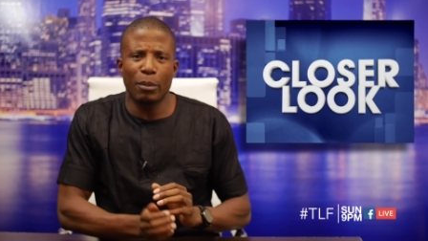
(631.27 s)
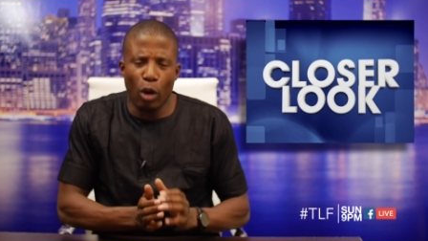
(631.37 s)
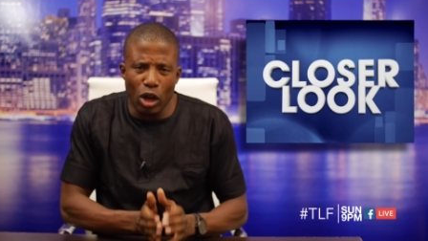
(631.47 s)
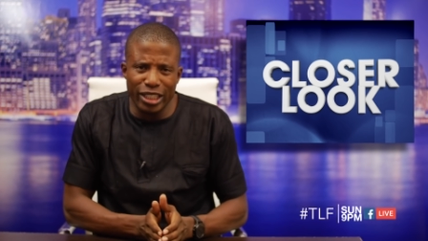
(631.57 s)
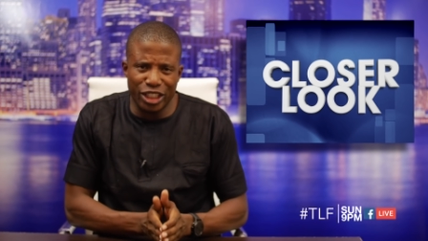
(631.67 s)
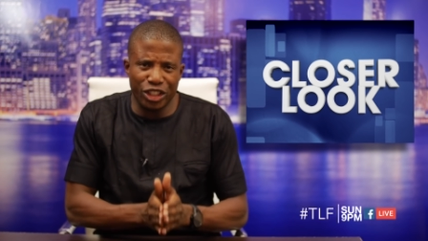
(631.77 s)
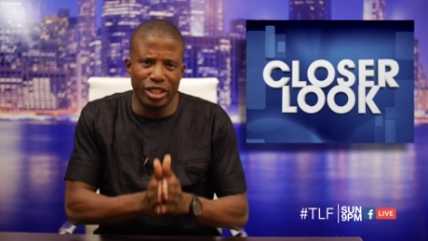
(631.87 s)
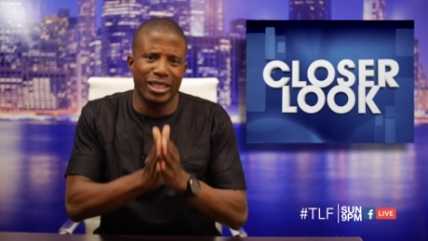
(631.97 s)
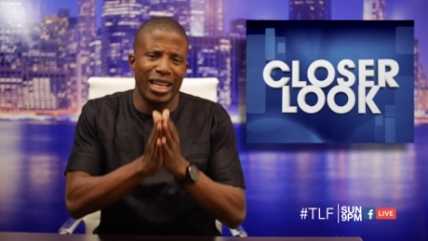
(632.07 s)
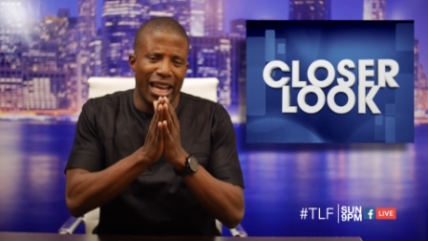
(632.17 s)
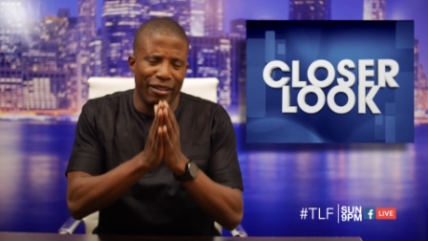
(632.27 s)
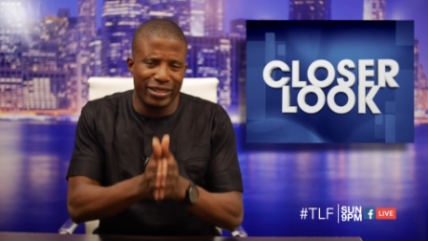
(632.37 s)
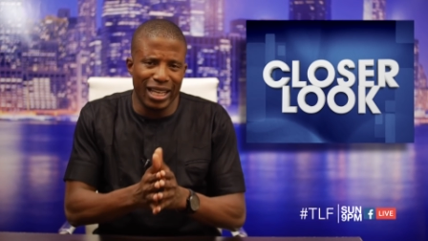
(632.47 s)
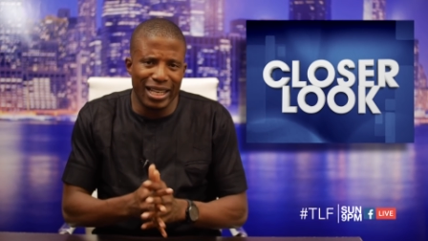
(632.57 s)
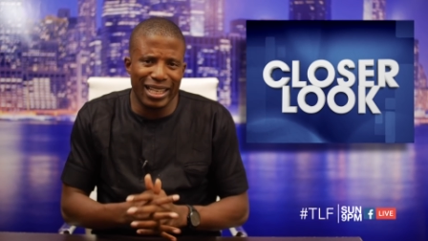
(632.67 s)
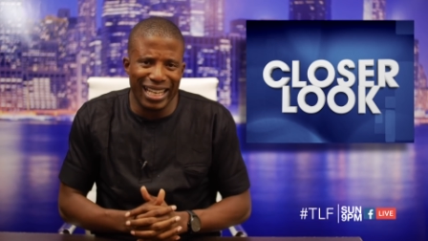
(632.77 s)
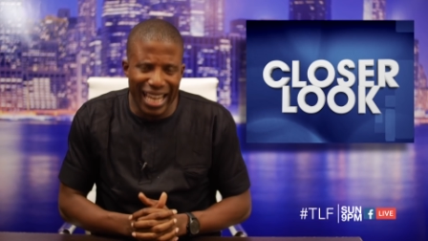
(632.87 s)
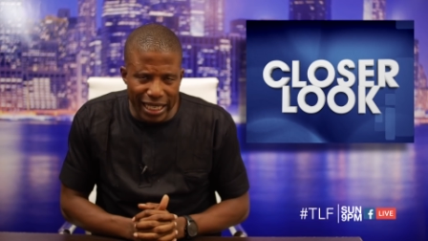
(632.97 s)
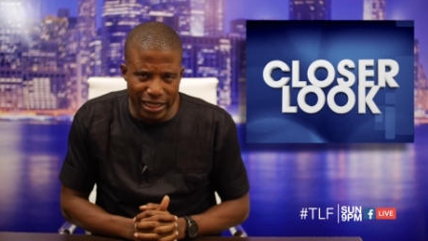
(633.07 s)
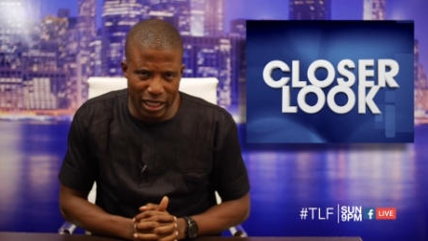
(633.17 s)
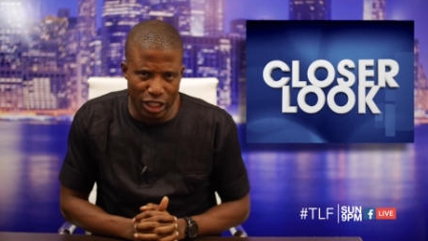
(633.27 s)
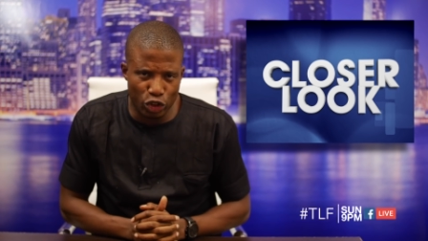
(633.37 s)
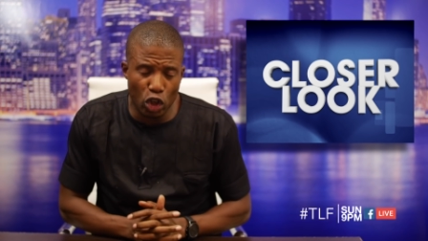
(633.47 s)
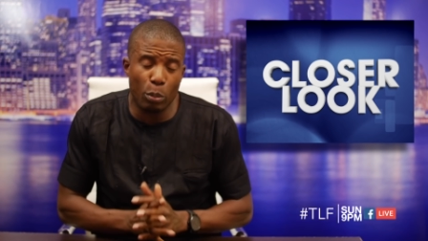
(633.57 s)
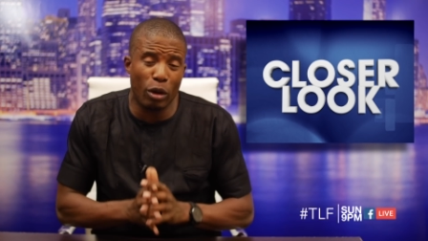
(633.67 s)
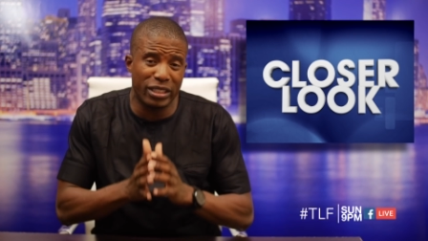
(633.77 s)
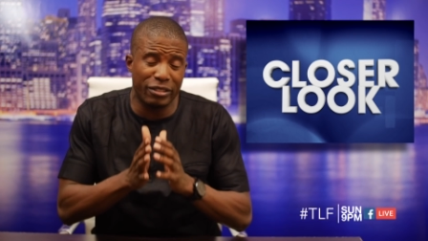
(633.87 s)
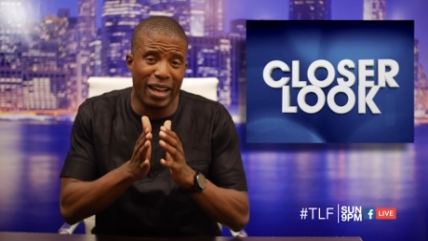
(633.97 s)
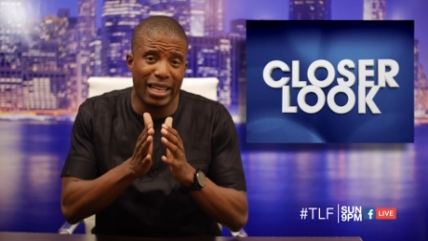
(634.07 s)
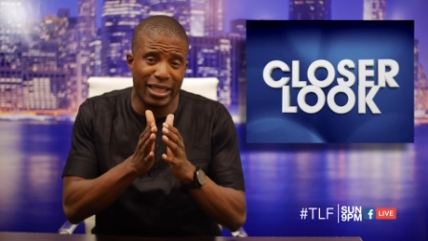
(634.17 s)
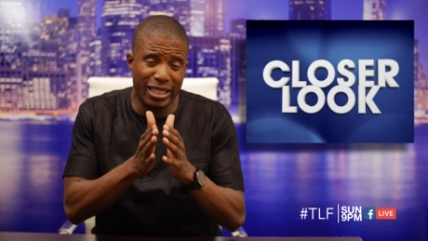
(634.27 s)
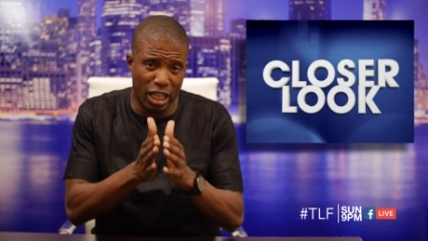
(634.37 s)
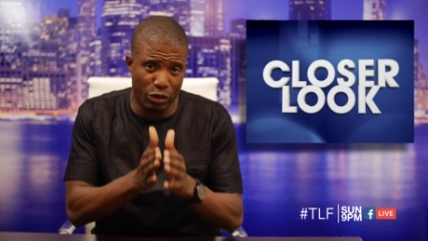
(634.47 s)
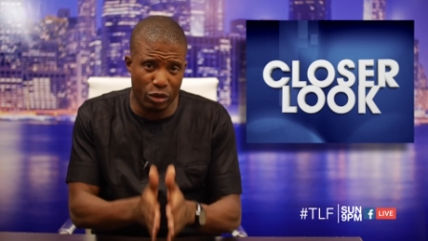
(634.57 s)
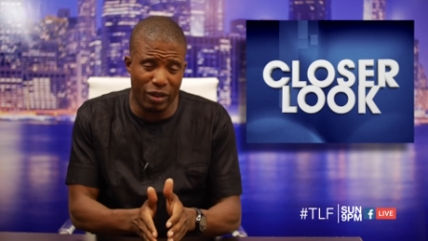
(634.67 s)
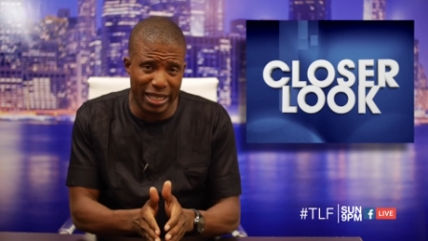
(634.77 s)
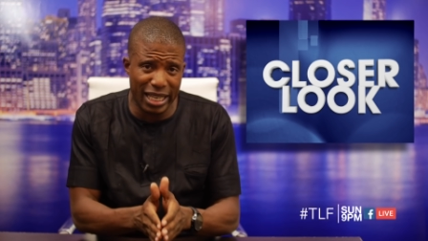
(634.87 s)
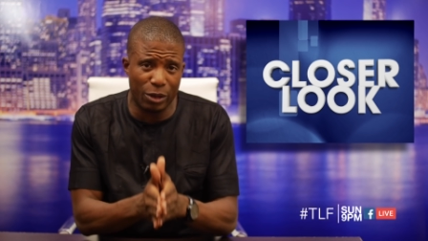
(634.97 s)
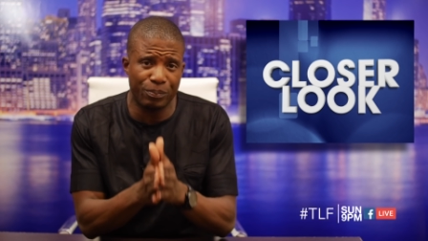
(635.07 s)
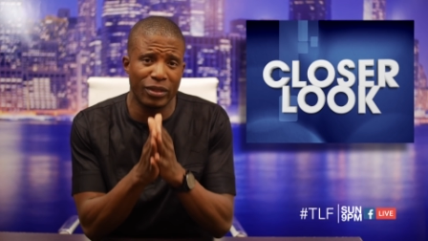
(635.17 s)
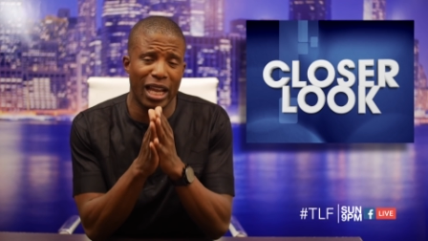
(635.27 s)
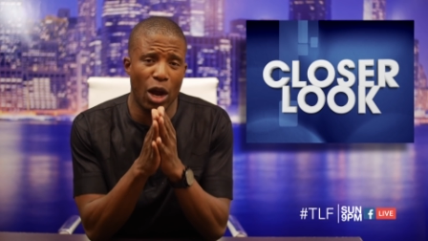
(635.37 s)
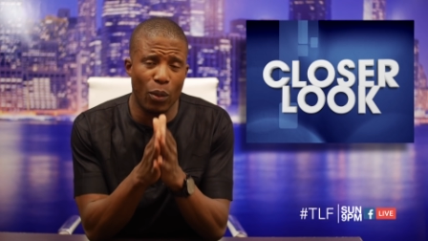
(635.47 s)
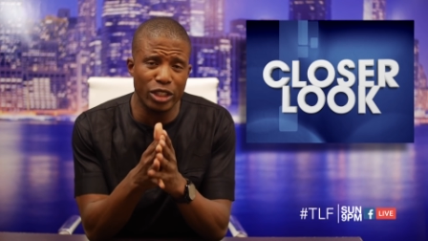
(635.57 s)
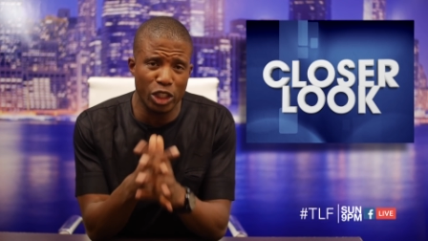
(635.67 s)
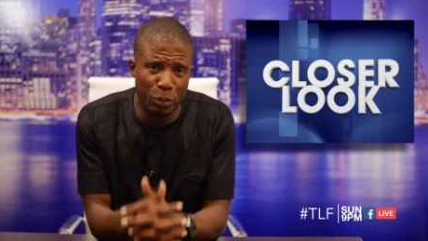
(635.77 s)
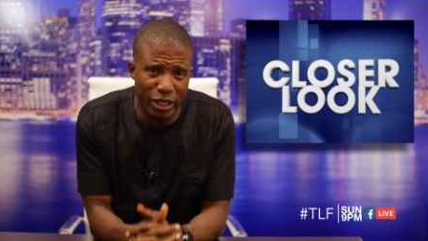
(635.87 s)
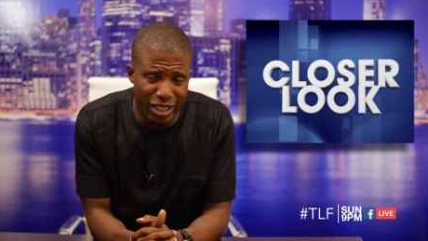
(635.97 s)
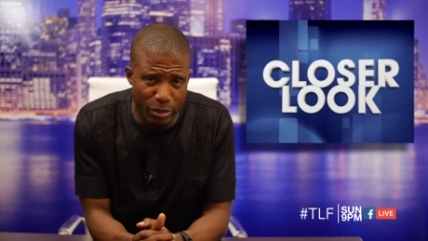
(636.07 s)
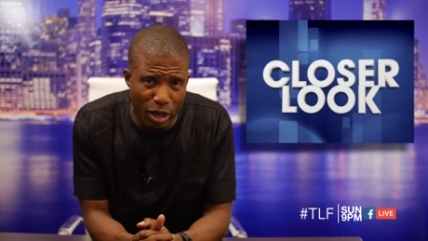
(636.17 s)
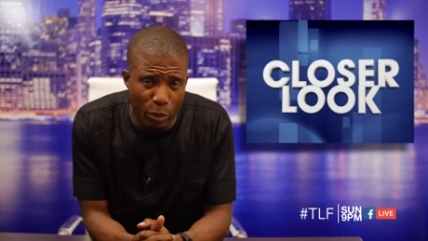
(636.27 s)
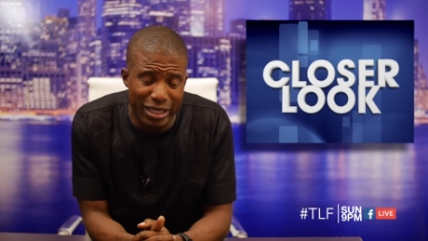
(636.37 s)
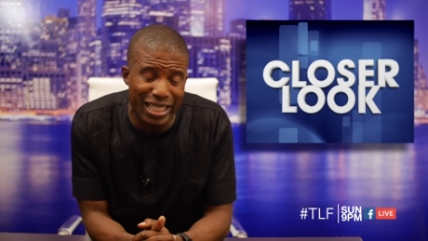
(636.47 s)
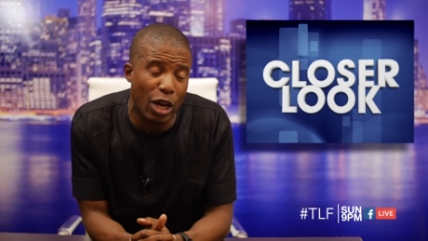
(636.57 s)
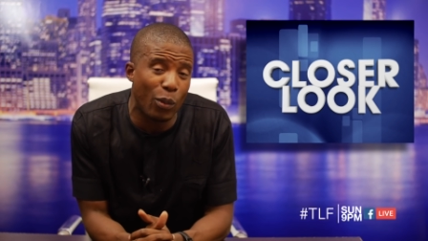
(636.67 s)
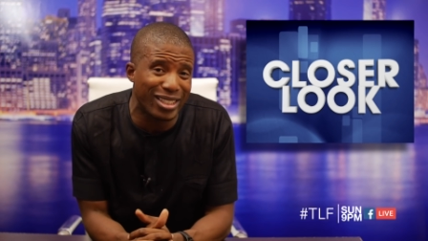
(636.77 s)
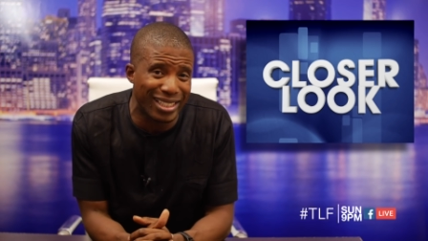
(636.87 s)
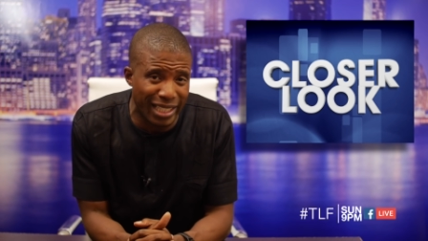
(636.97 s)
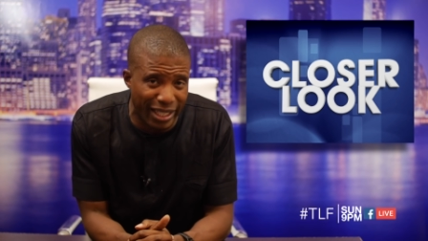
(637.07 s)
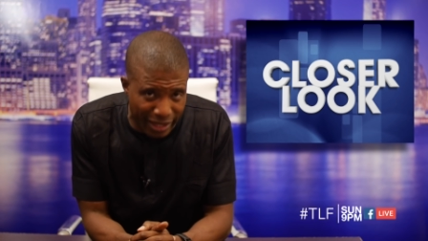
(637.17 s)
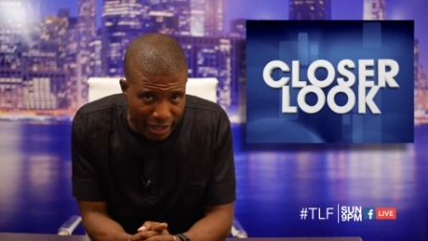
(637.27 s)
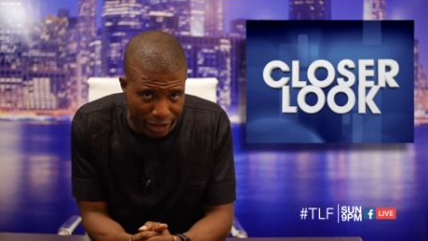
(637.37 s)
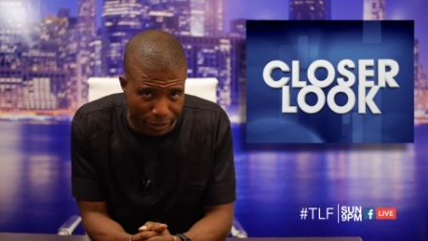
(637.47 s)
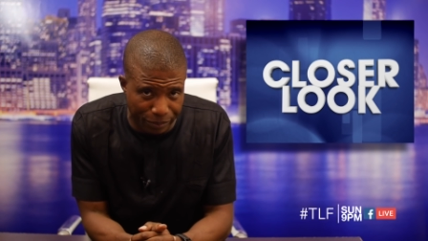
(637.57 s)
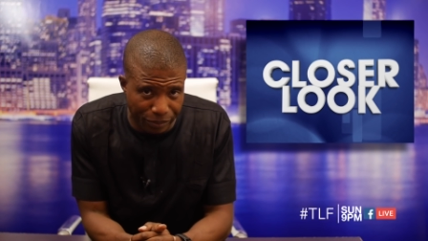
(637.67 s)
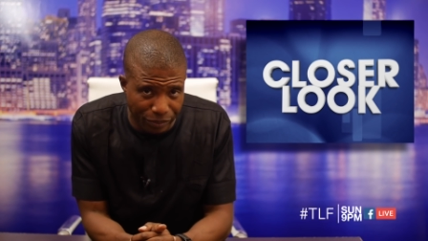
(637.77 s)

politicians have done an excellent job of dividing this country right now i want to speak to zimbabweans and i want to say this